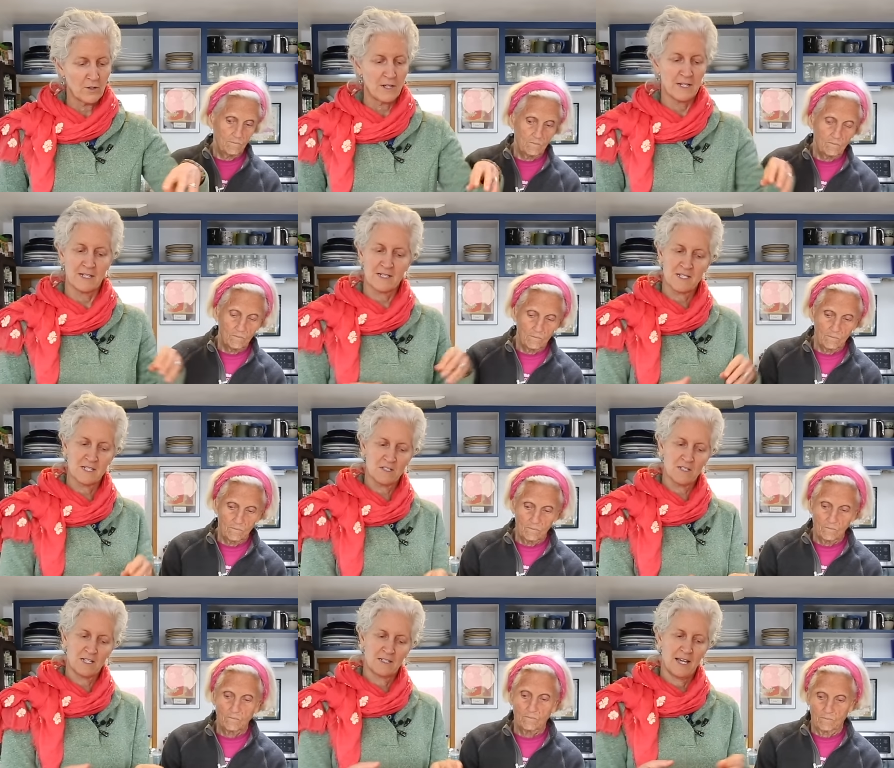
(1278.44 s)
Speaker 1: and it sizzles
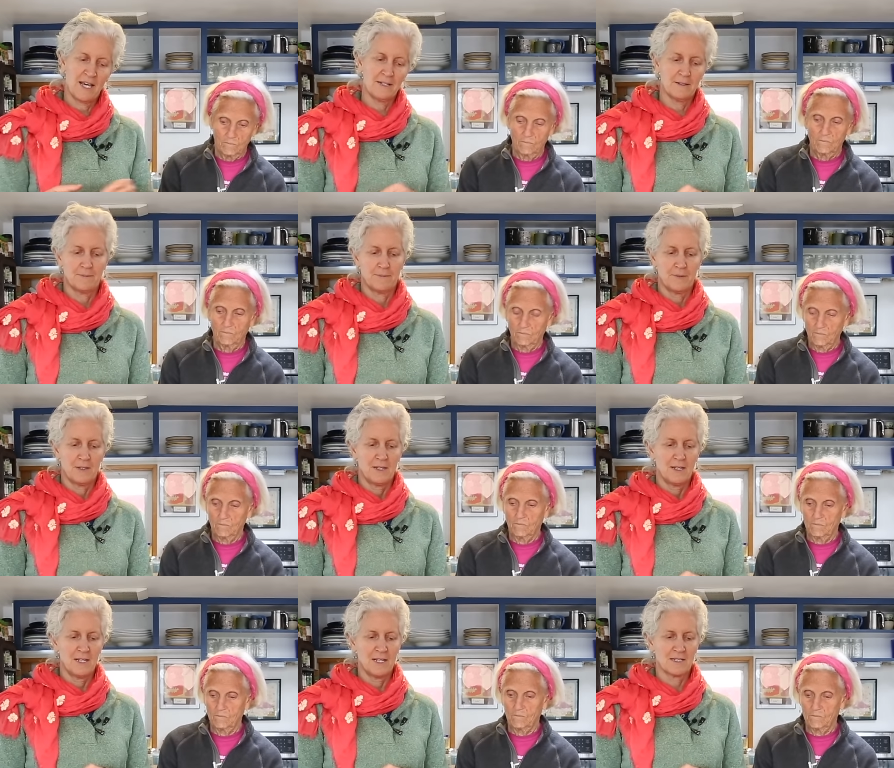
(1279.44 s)
like that,
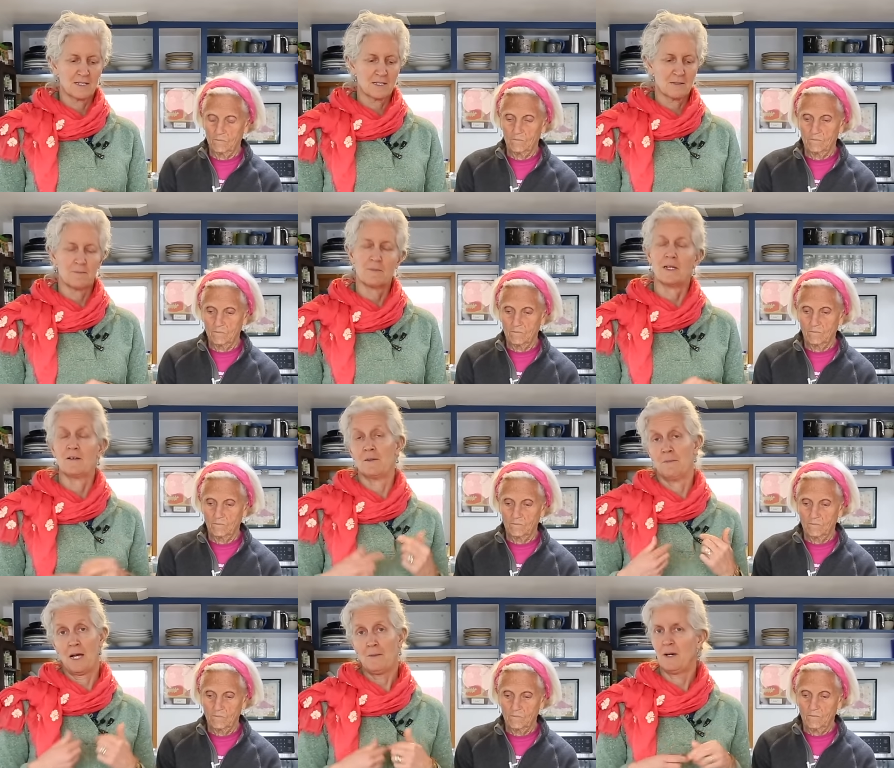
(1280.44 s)
it's, in
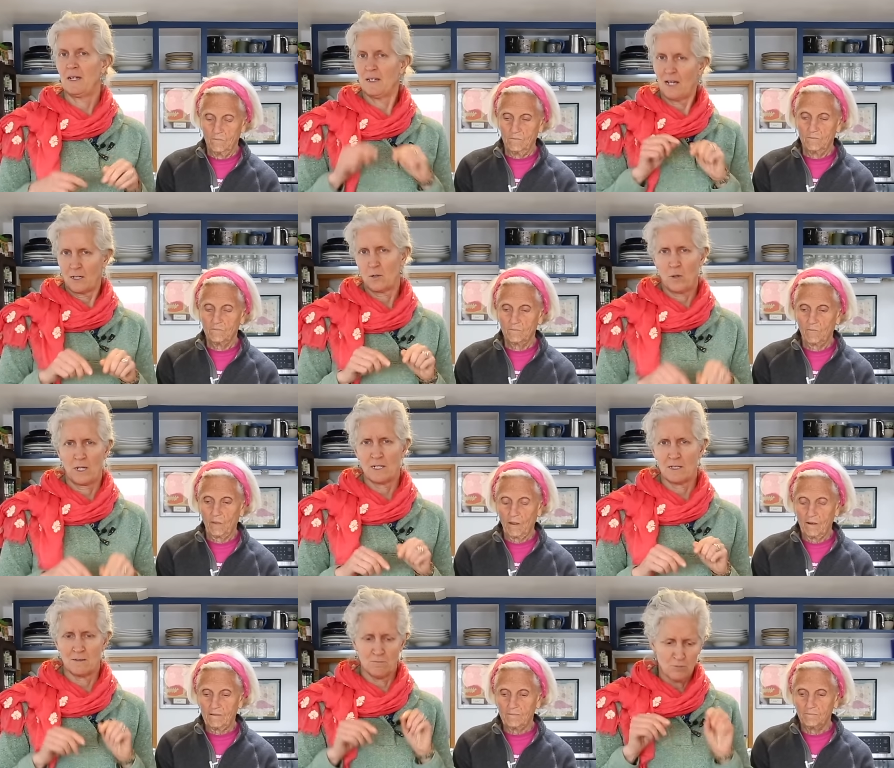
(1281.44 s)
my mind, not quite
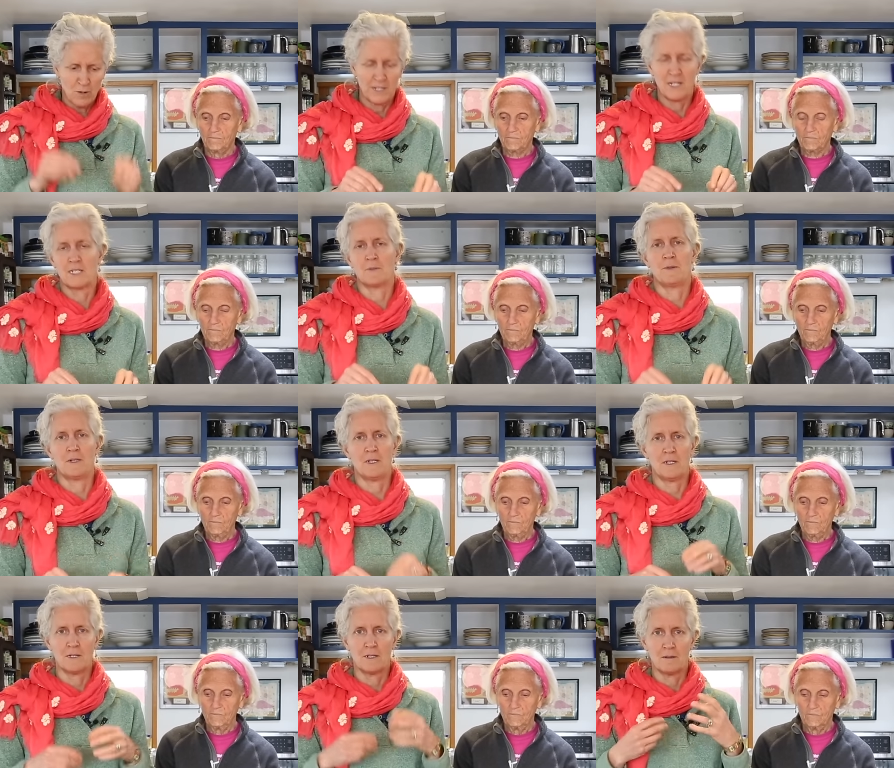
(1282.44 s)
ready to
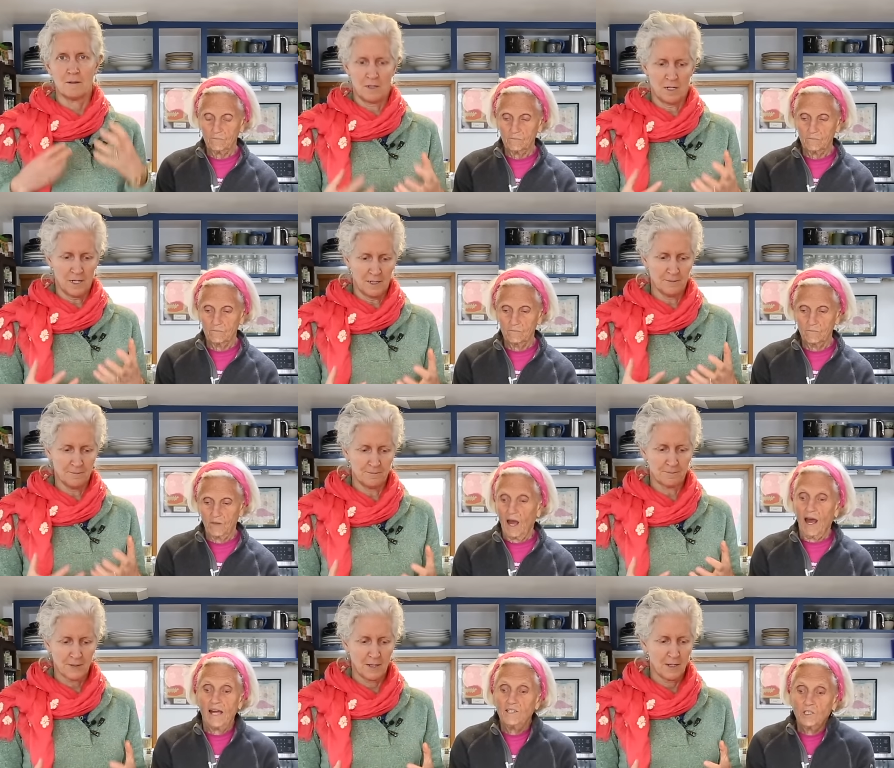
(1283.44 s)
be um,
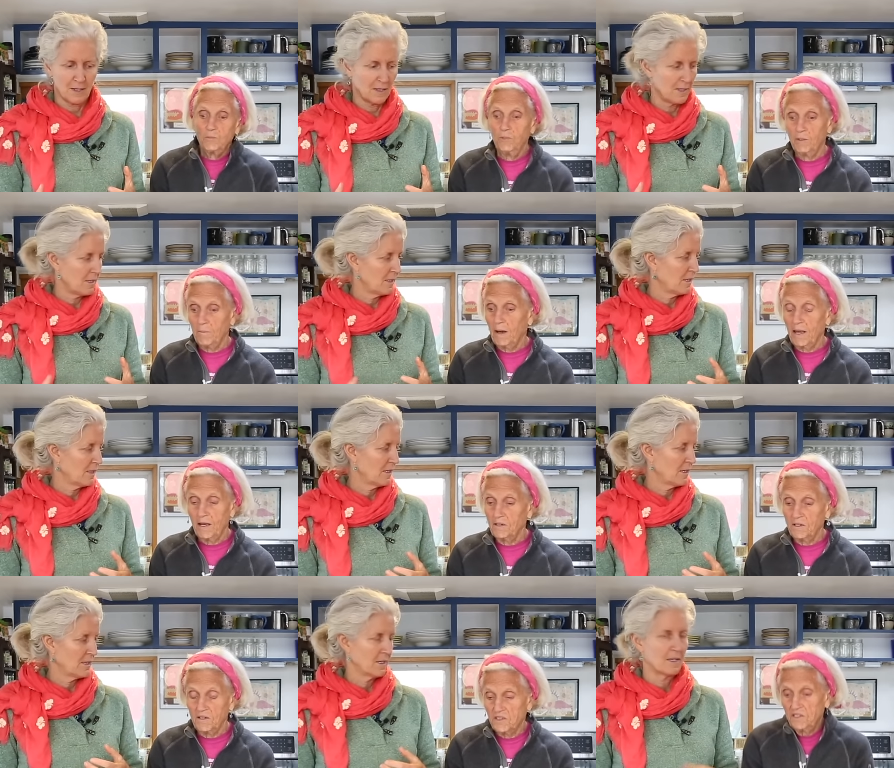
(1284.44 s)
Speaker 2: I just put my
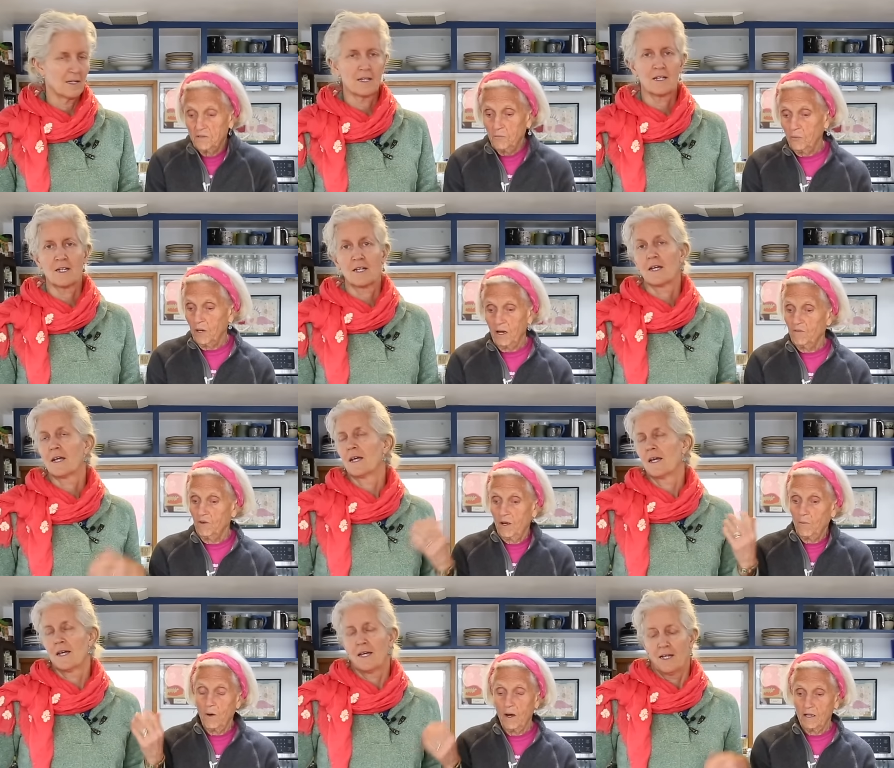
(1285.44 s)
onions in whenever I
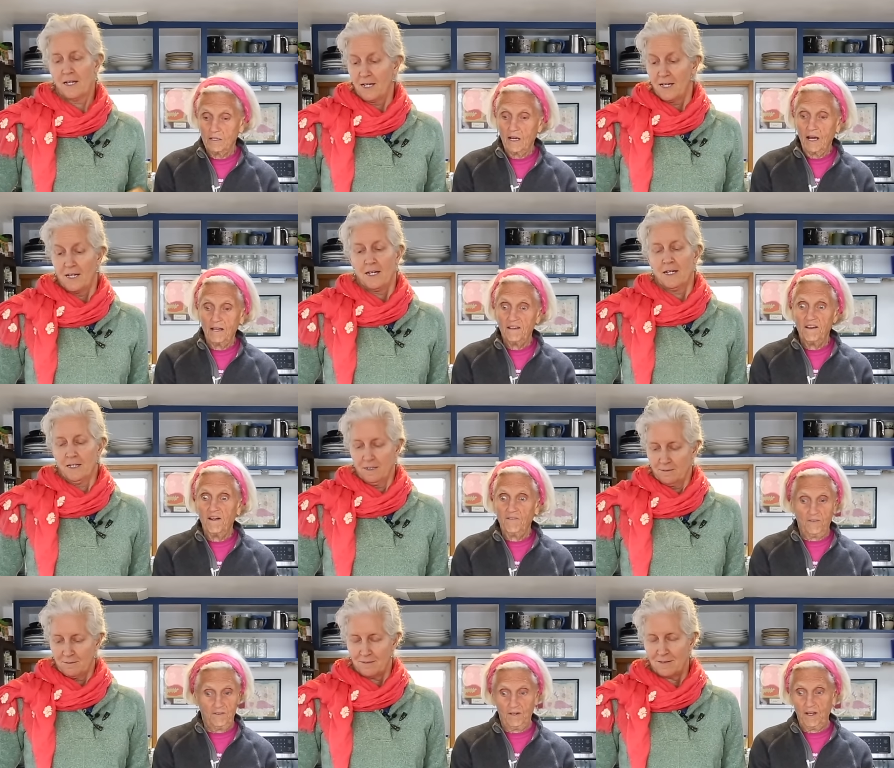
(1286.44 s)
want. I
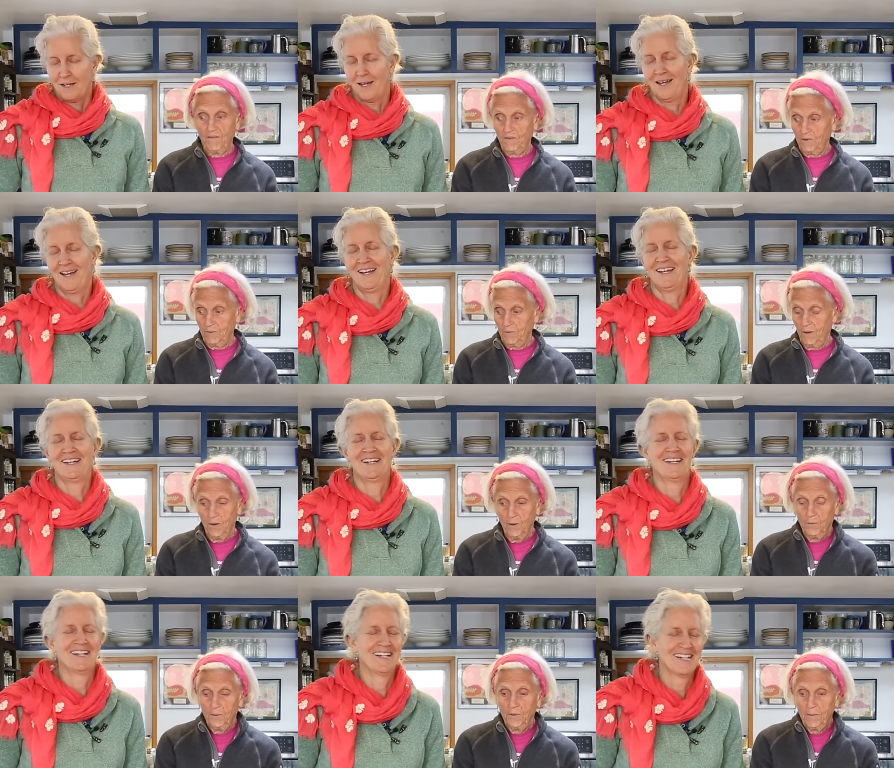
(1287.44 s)
never, ever
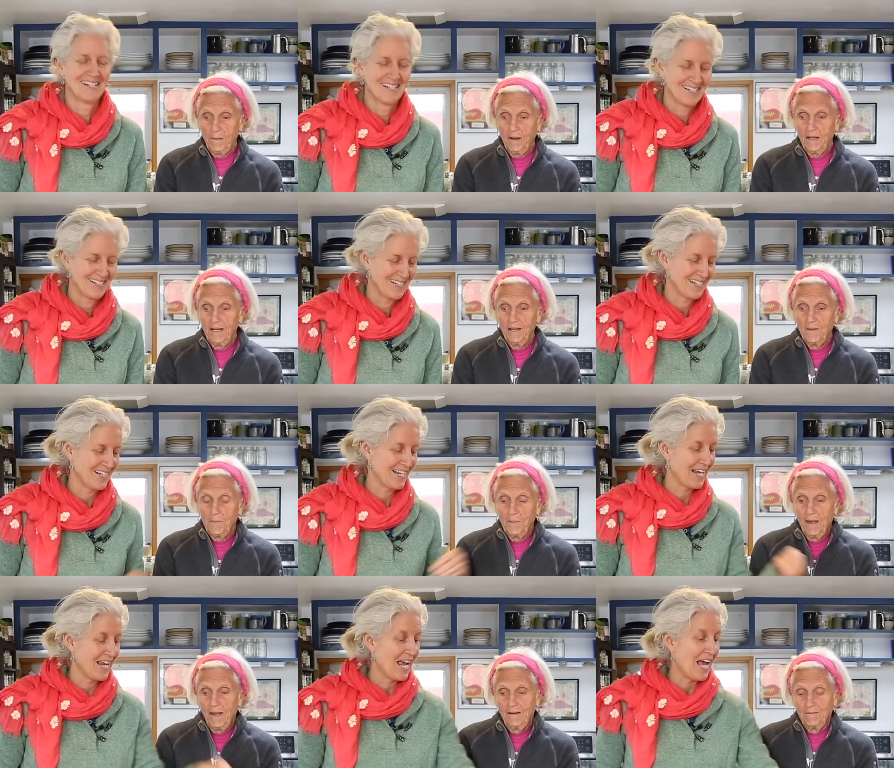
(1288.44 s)
worry about heating the
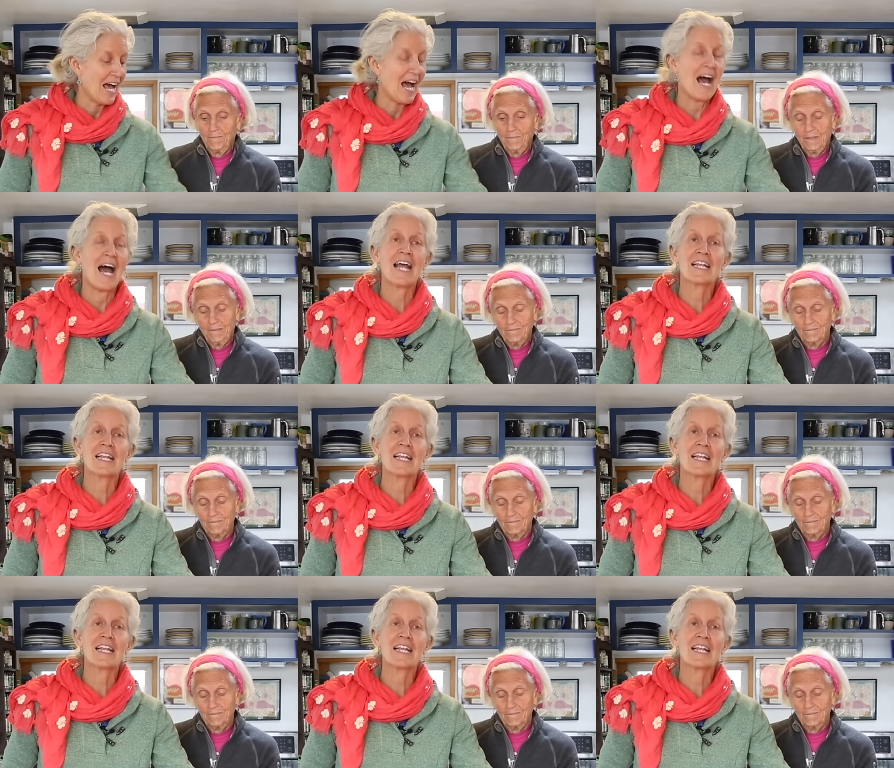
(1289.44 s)
pan.
Speaker 1: But I